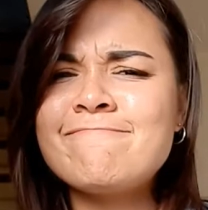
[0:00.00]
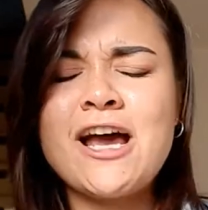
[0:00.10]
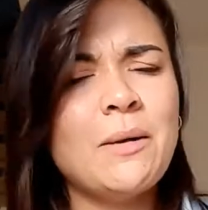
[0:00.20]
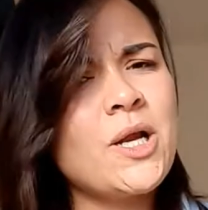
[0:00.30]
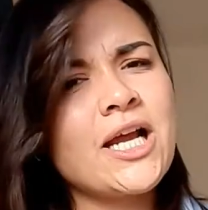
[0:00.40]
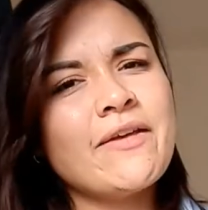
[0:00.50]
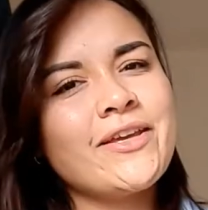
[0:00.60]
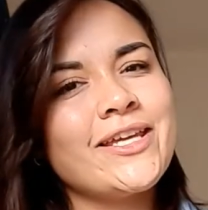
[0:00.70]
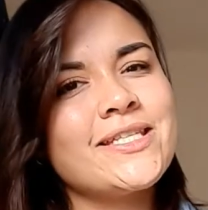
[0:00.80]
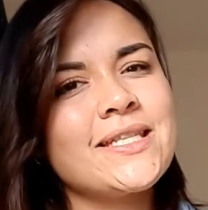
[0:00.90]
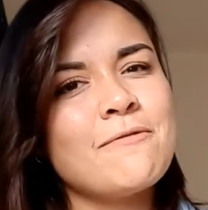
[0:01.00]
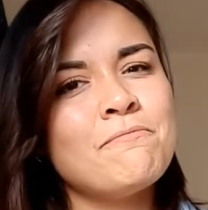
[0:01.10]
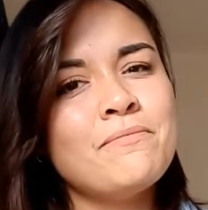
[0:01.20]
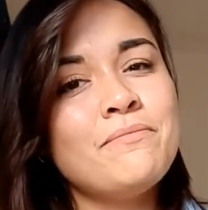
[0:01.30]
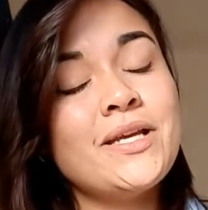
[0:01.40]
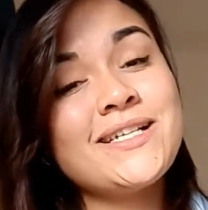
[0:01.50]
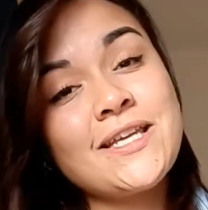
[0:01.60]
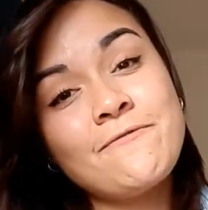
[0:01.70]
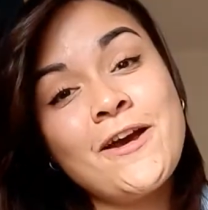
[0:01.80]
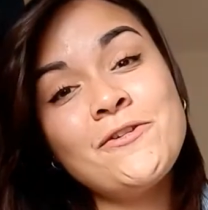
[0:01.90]
I'm not giving it to them because I
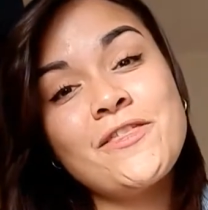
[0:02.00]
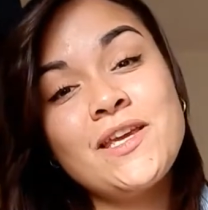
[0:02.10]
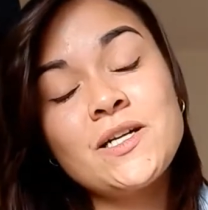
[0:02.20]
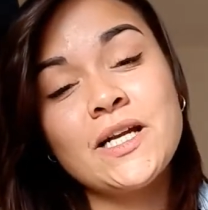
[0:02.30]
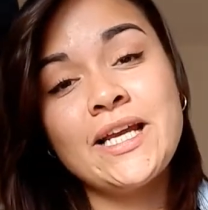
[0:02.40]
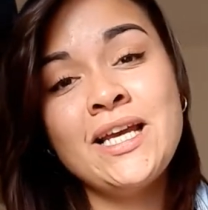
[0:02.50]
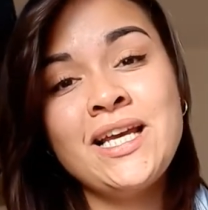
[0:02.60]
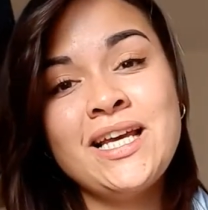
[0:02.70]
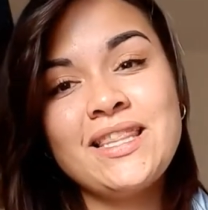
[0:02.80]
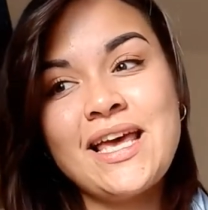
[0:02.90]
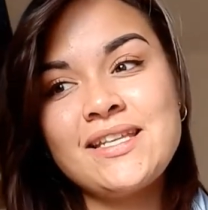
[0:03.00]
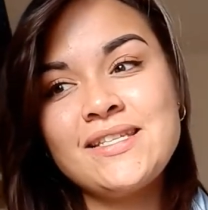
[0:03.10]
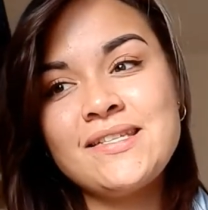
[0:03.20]
found a theory that